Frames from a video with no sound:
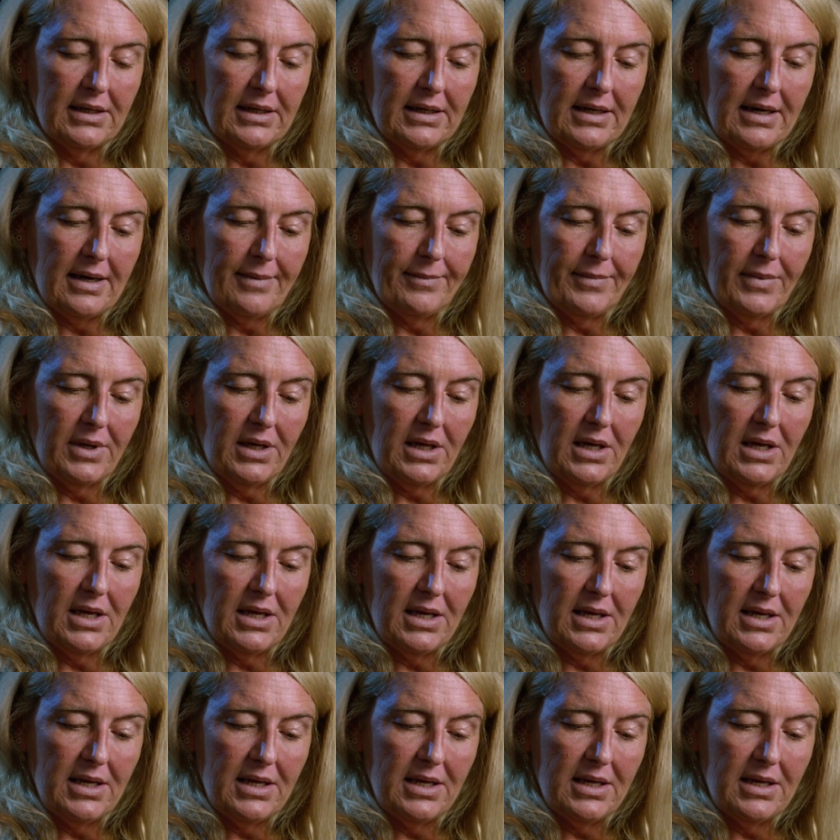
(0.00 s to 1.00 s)
um,
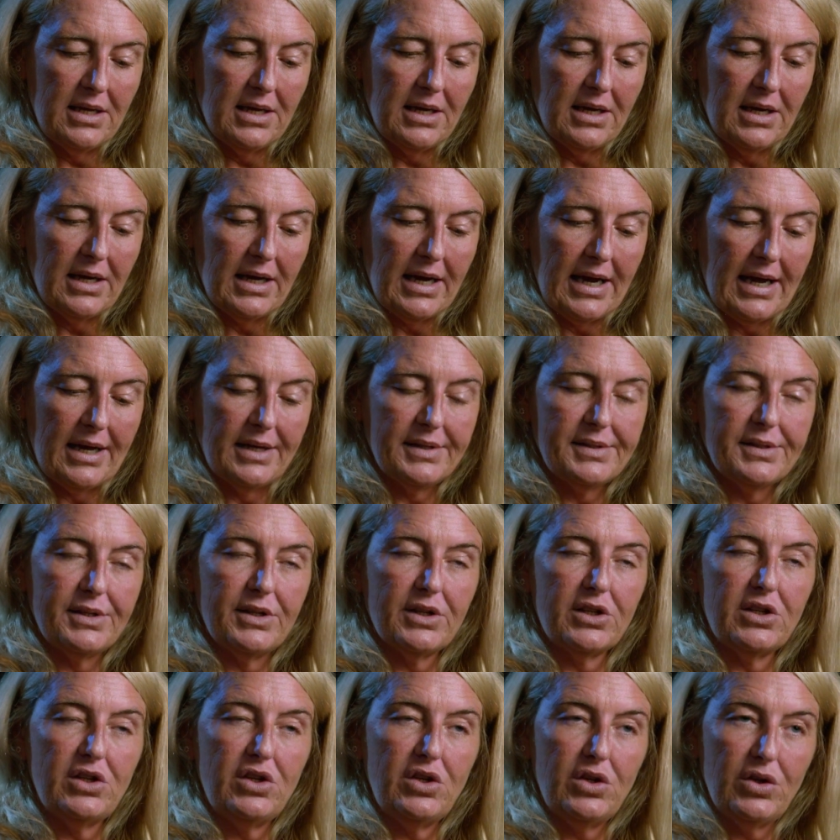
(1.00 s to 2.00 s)
he, as an
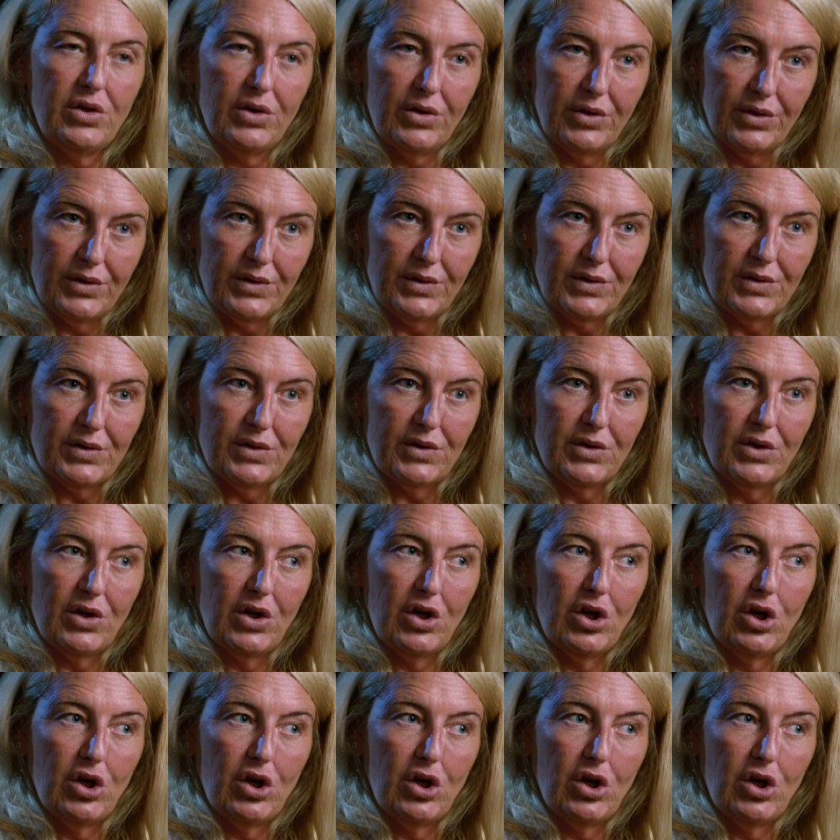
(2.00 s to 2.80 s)
accused,